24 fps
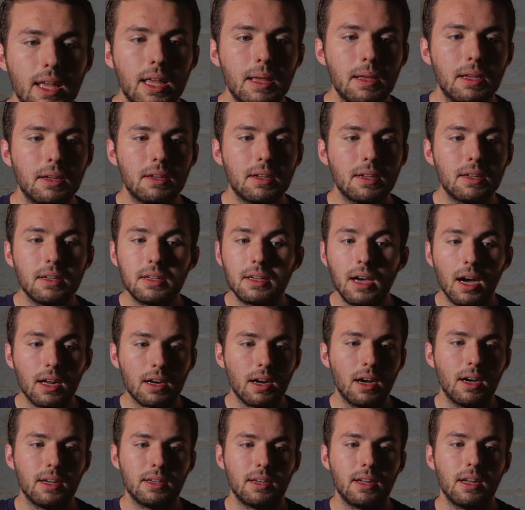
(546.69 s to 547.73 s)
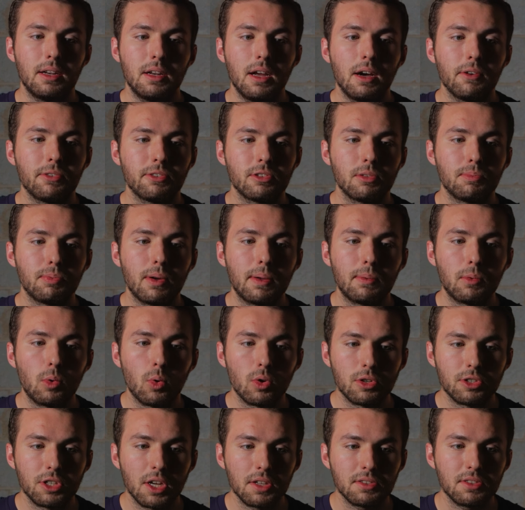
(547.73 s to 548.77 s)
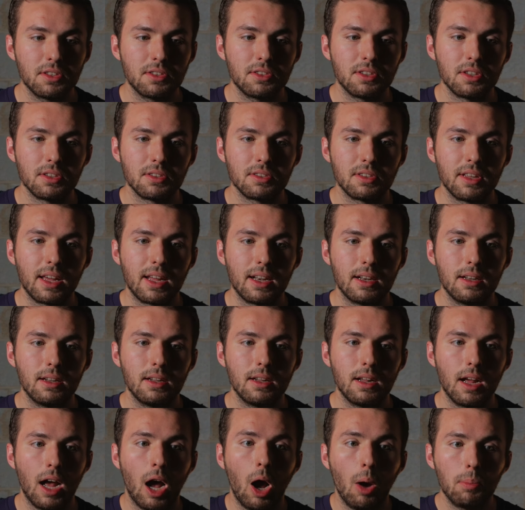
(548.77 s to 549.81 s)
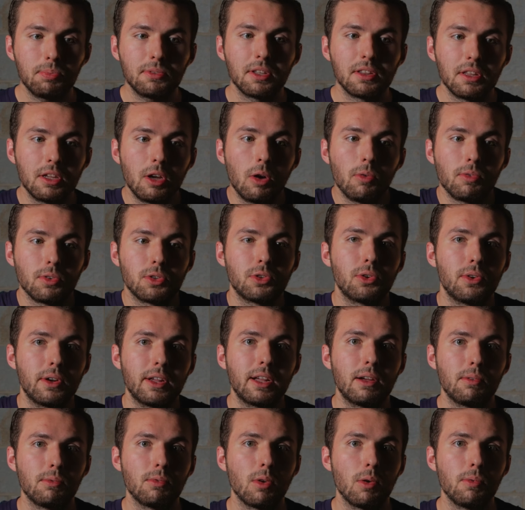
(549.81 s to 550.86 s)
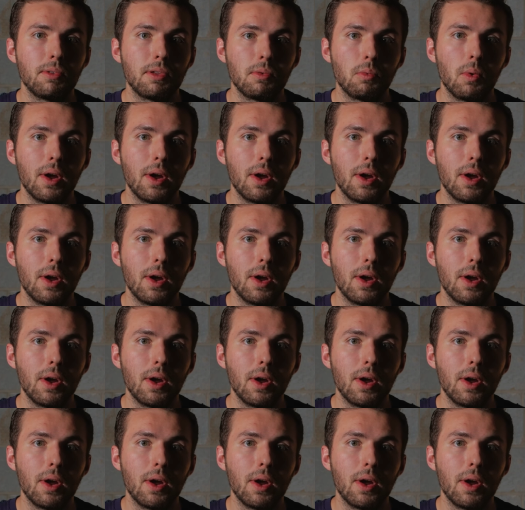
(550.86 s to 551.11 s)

He got on enough Supreme Court justices that helped in the overturning of Roe v.